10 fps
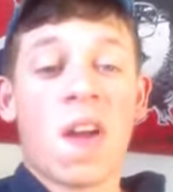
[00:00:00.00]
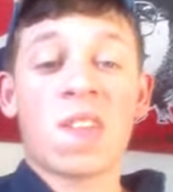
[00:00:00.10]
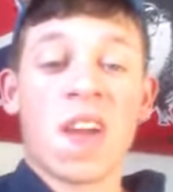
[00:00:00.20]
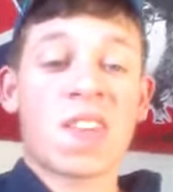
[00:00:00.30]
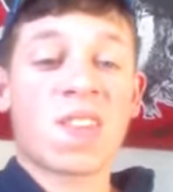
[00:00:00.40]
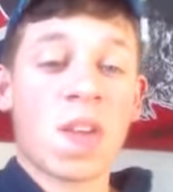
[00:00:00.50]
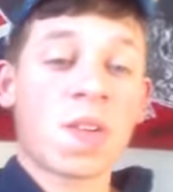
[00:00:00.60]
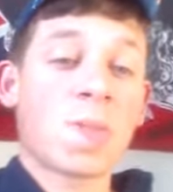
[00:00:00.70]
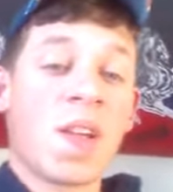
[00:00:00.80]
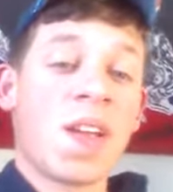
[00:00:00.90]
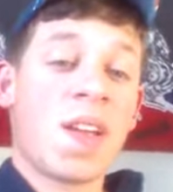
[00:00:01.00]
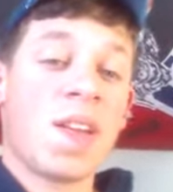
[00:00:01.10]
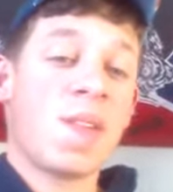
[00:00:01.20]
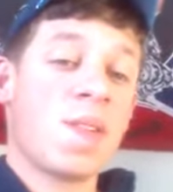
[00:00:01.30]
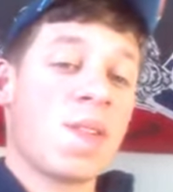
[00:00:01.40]
Unlike Southern
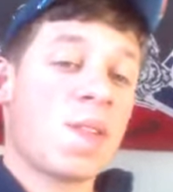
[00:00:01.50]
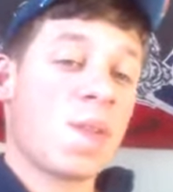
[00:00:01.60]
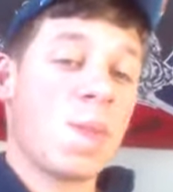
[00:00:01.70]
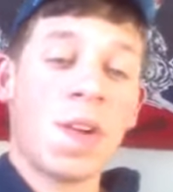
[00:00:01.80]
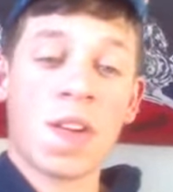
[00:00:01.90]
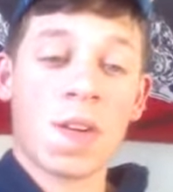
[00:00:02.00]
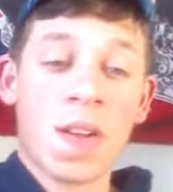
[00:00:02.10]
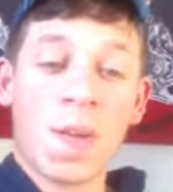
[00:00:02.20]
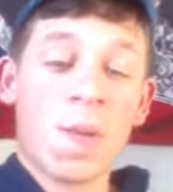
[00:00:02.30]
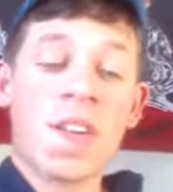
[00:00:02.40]
Blend, Wintergreen.